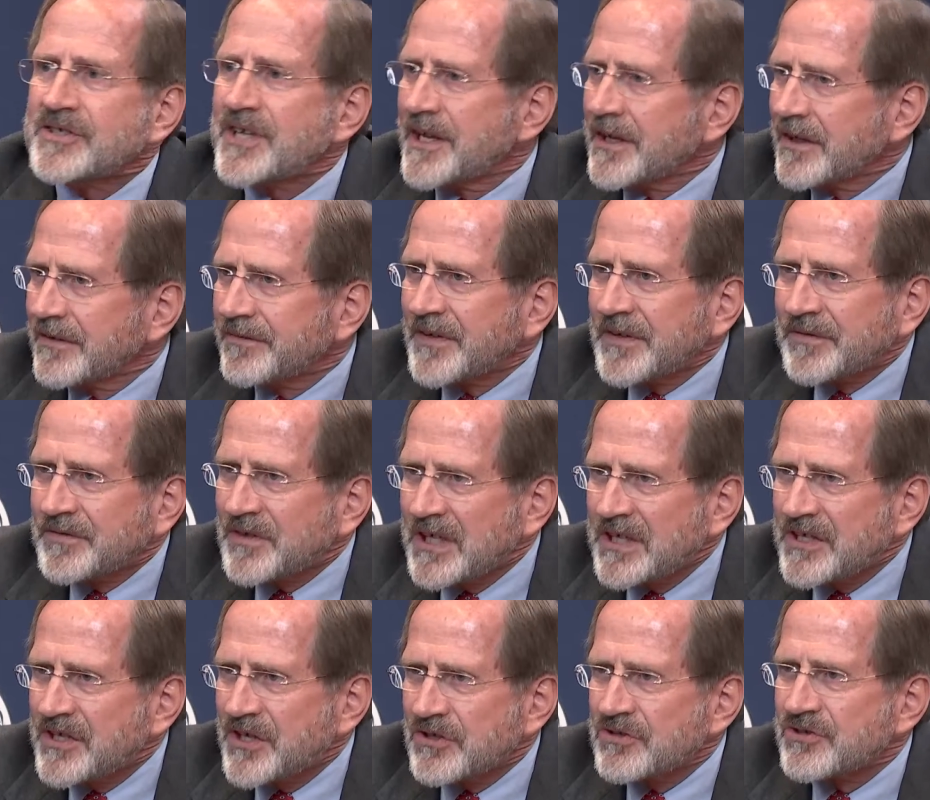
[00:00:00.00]
10 or
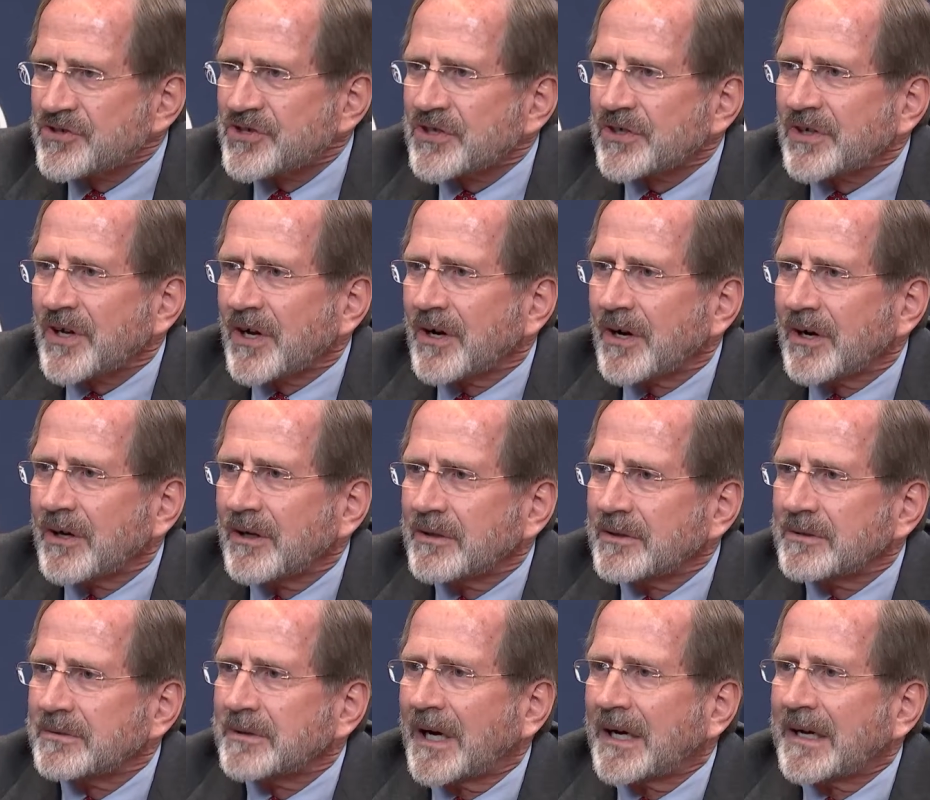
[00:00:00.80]
15 years
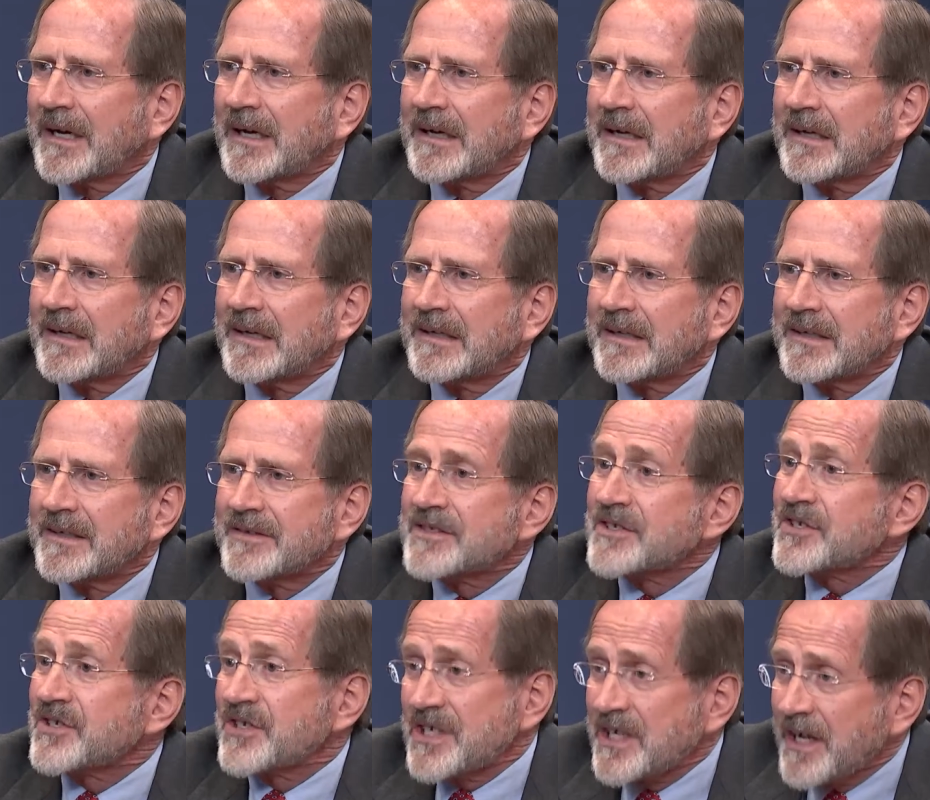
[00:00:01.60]
ago,
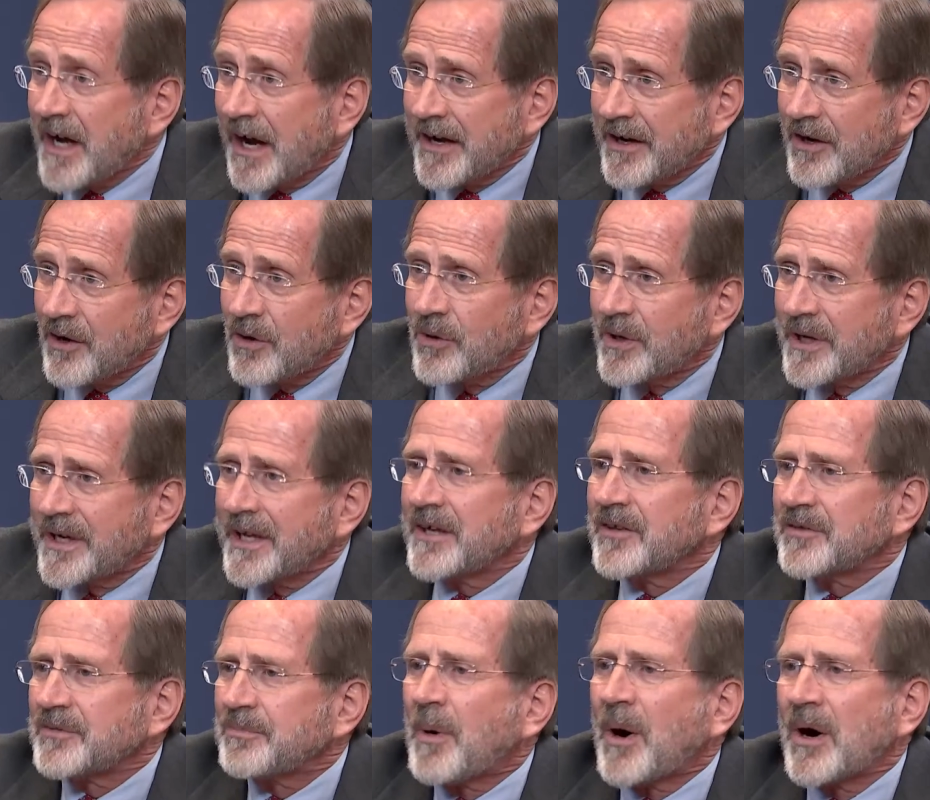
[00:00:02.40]
the CIO at
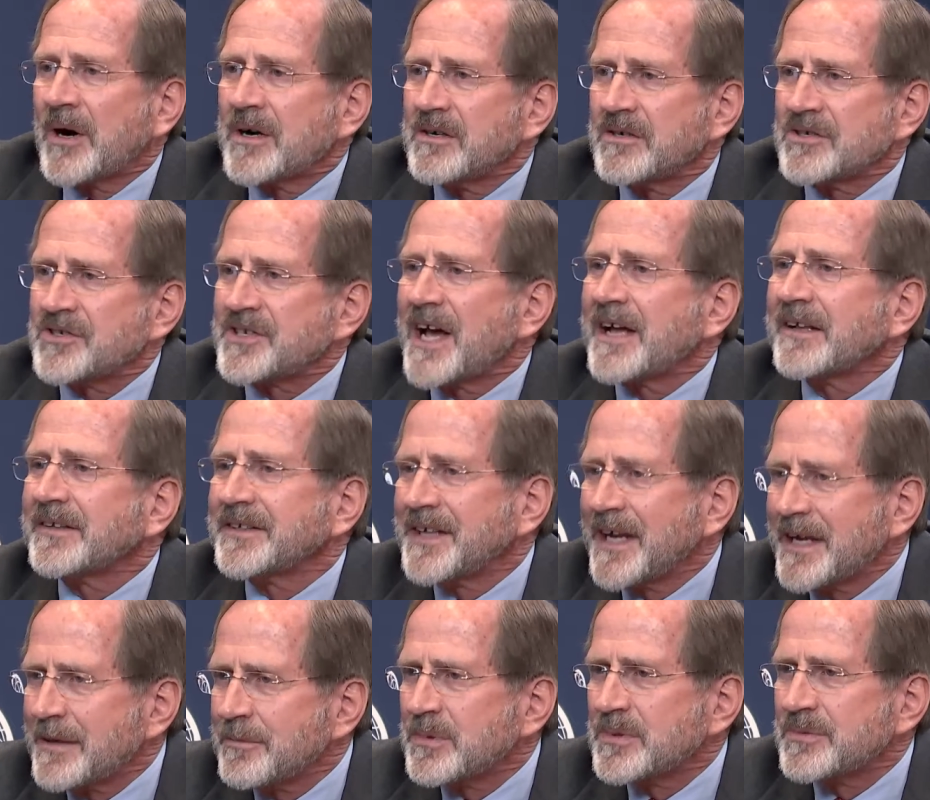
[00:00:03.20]
Health Partners,
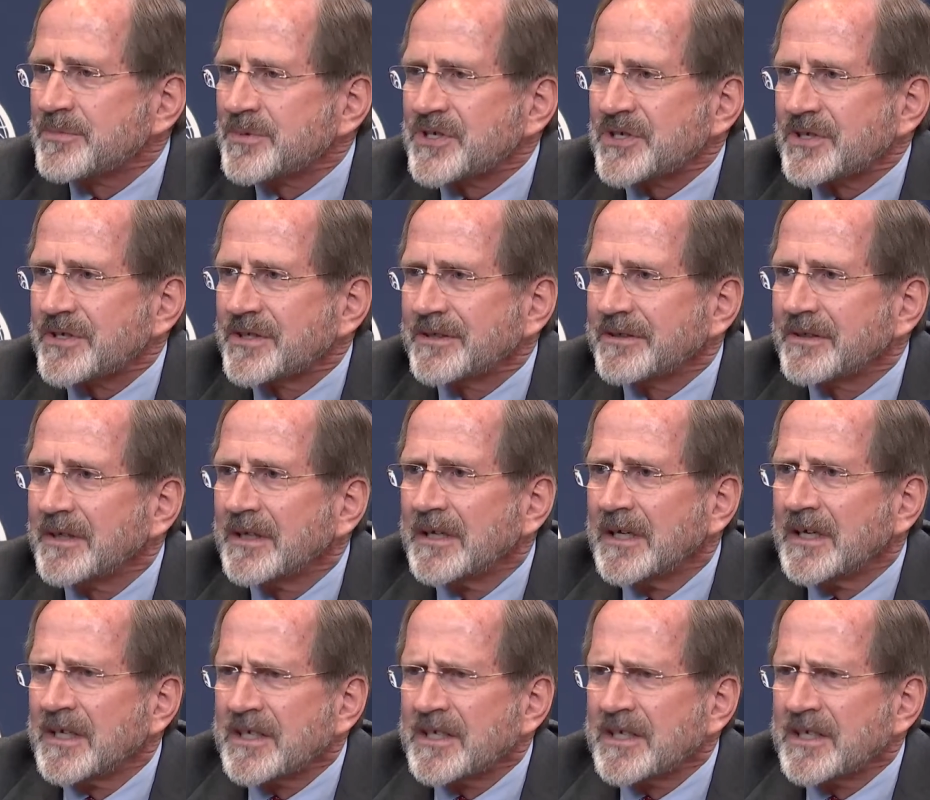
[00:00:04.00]
Alan Abramson,